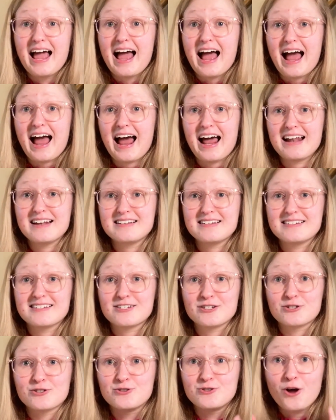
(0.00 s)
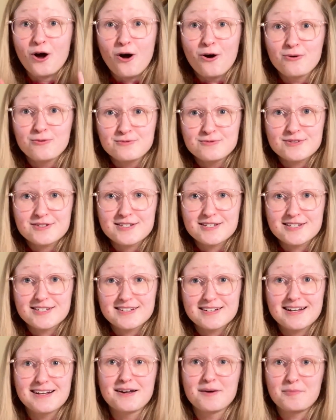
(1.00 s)
And don't,
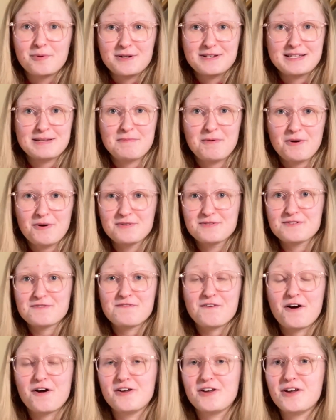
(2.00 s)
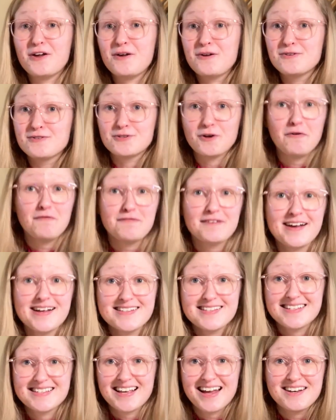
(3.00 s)
a Breezy bonus for you, don't forget
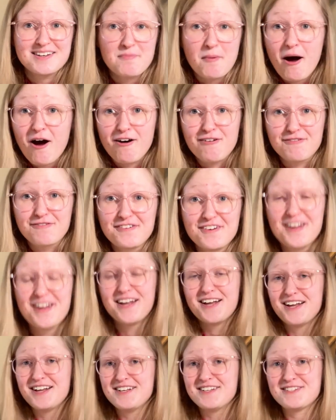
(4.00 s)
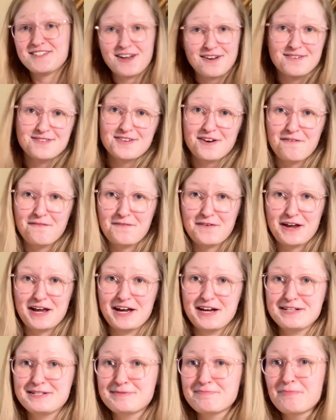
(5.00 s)
to send them off. Sounds
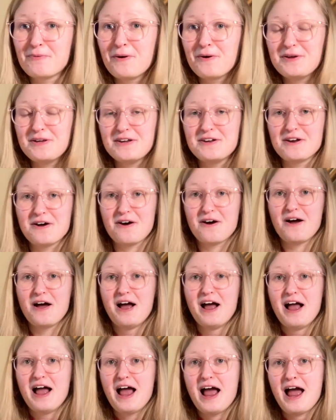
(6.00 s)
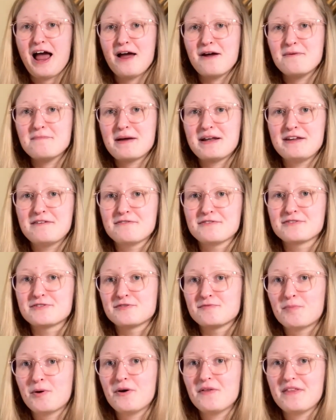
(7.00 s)
obvious, but you know, how many of us has
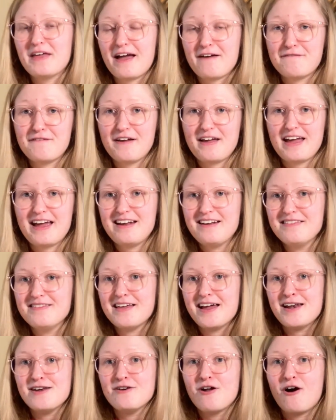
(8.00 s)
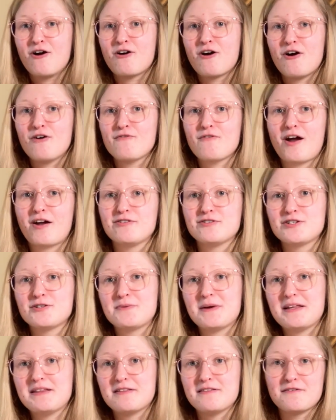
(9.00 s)
put the effort in and then not got round to
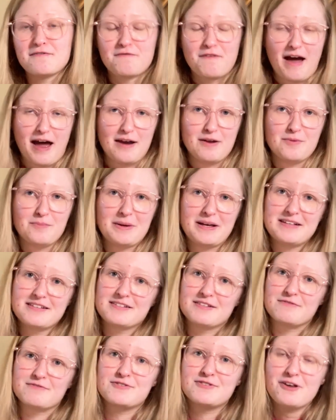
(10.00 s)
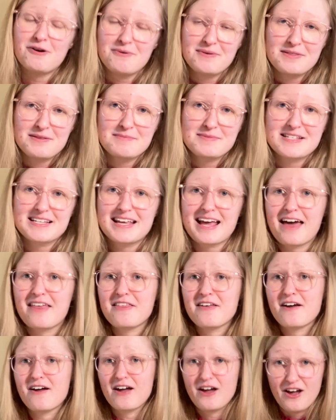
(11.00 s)
either the final bits of sewing them
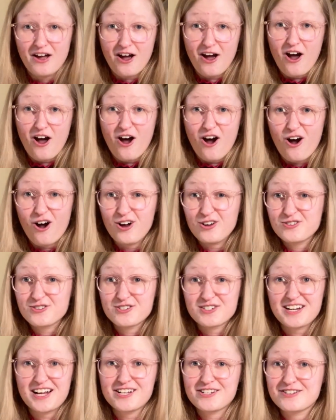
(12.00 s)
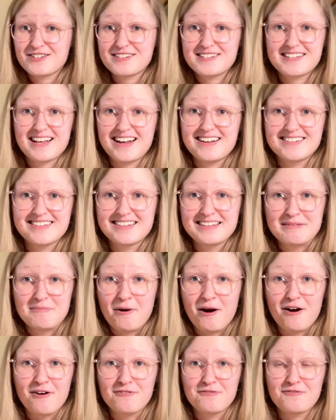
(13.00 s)
together or just actually sending them
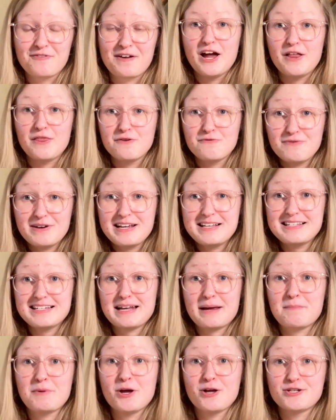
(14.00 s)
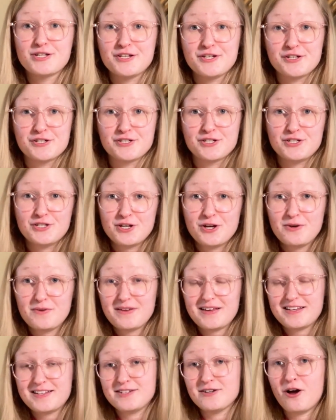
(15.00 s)
off. And the reason I'm urging you to do
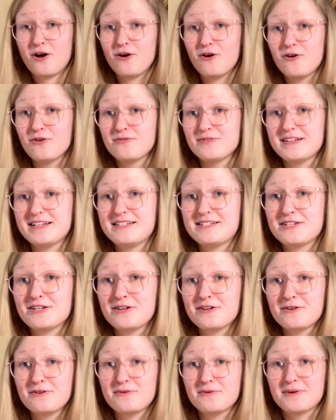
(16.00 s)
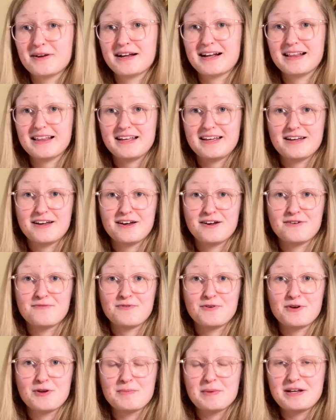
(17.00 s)
this, not only to clear
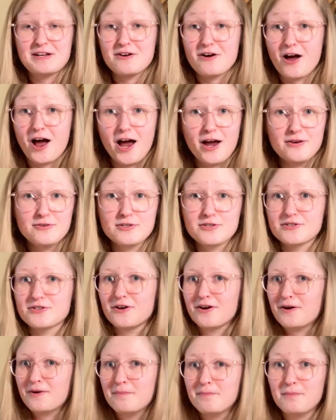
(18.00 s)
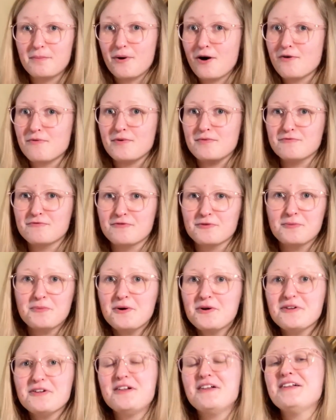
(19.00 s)
room in your house, or more room for
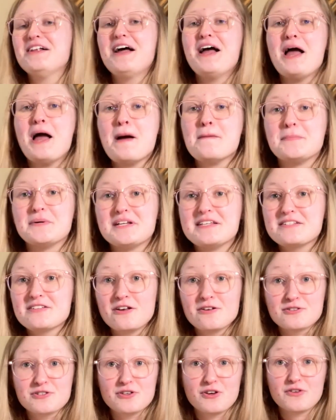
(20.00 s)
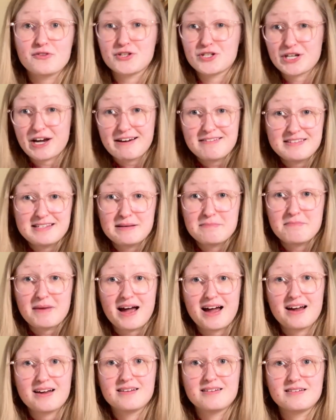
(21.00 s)
wool, but it's also the charity
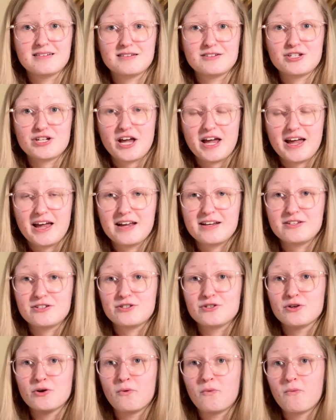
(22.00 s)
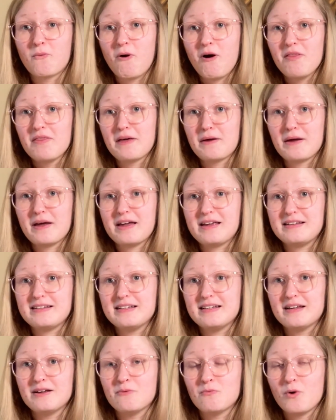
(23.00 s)
might change what they
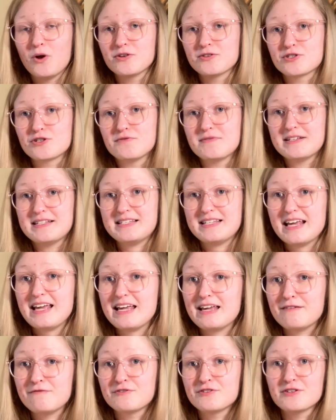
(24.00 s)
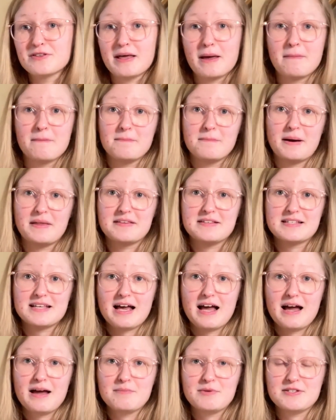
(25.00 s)
want to receive. So then by the
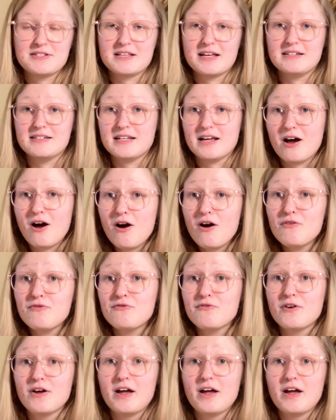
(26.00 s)
time you send it off,